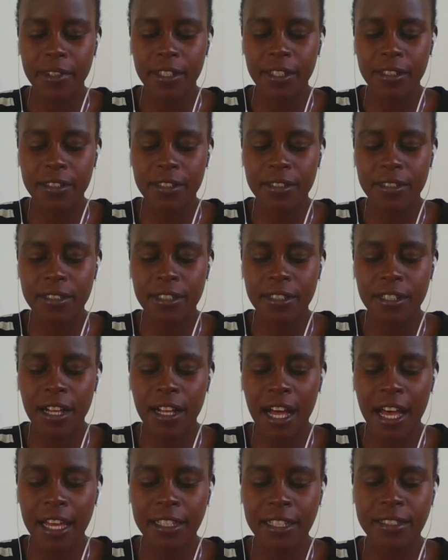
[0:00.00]
It still
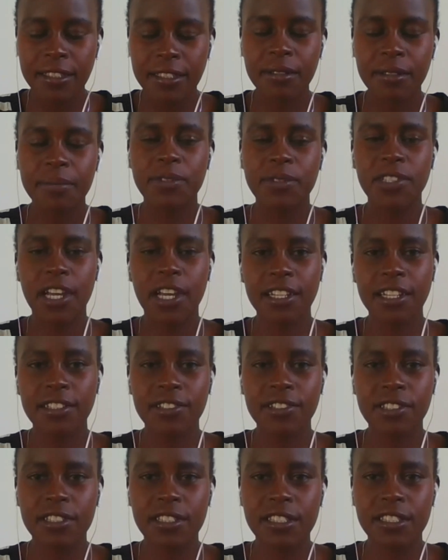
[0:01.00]
has some
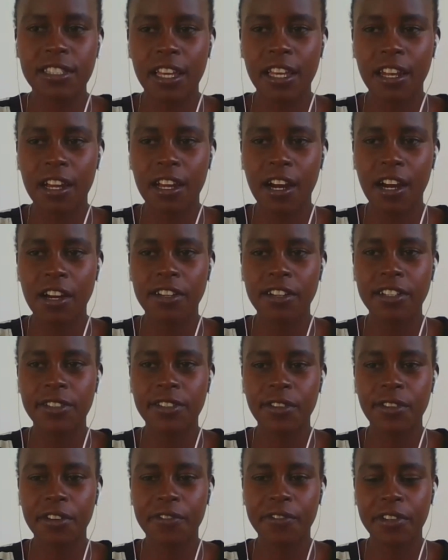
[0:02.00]
challenges that are currently
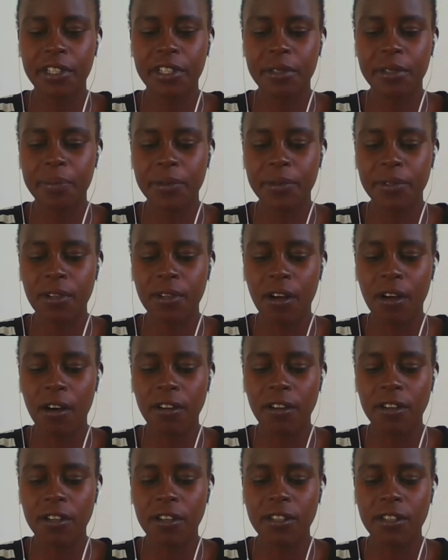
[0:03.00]
not available
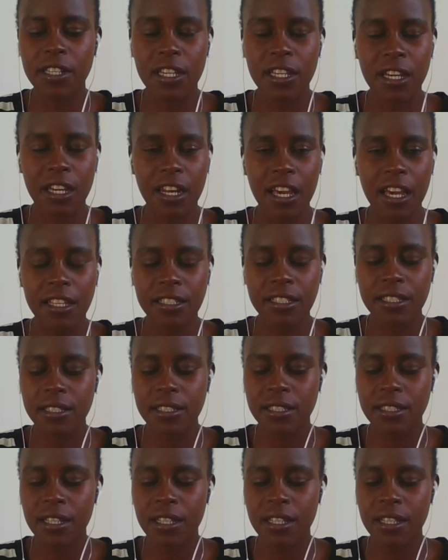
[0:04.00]
on ENS,